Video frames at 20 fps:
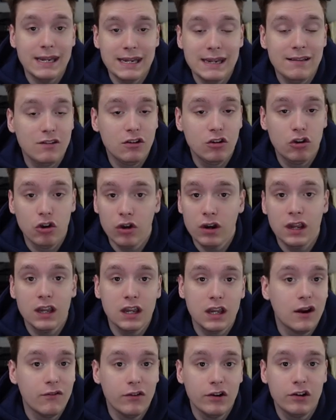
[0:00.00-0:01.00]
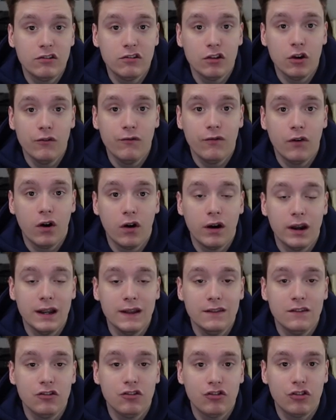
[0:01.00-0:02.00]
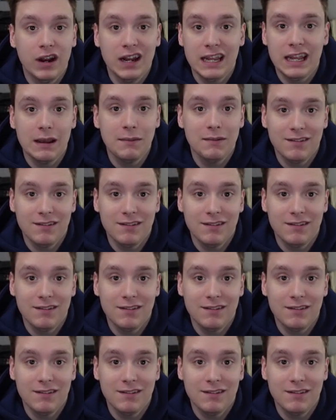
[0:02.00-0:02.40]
He's good in coverage so far in this training camp.